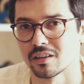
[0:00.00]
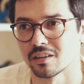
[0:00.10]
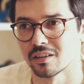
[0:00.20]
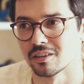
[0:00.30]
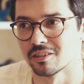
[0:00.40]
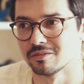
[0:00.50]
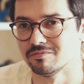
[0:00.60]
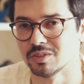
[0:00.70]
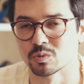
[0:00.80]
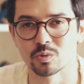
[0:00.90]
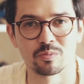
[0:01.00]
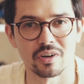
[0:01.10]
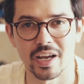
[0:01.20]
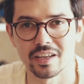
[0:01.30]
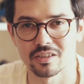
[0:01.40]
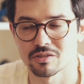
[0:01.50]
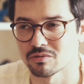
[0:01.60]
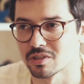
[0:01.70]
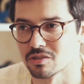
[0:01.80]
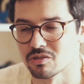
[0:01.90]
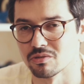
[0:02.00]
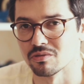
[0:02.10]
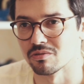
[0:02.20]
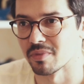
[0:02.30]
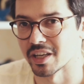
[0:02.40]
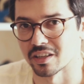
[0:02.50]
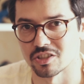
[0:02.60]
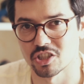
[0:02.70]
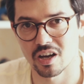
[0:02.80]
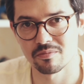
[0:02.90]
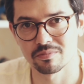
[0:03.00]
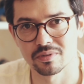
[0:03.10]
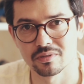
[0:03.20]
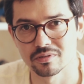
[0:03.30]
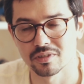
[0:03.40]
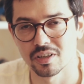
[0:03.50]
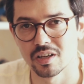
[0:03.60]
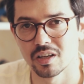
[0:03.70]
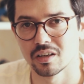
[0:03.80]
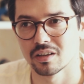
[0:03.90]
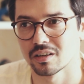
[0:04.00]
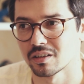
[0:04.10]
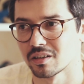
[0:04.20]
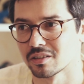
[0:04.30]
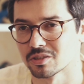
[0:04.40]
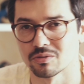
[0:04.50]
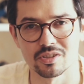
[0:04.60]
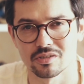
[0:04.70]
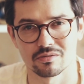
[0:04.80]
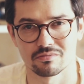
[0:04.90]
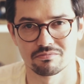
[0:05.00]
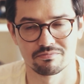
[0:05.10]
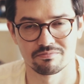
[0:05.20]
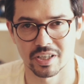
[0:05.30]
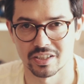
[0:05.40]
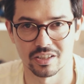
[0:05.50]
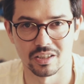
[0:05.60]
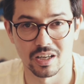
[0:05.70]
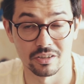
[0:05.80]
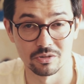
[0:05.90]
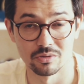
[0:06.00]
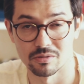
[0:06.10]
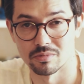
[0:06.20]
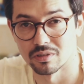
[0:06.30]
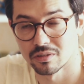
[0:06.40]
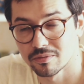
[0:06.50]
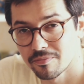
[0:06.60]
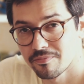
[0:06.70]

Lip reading: It would break as soon as you make a jump, so it's practically unusable.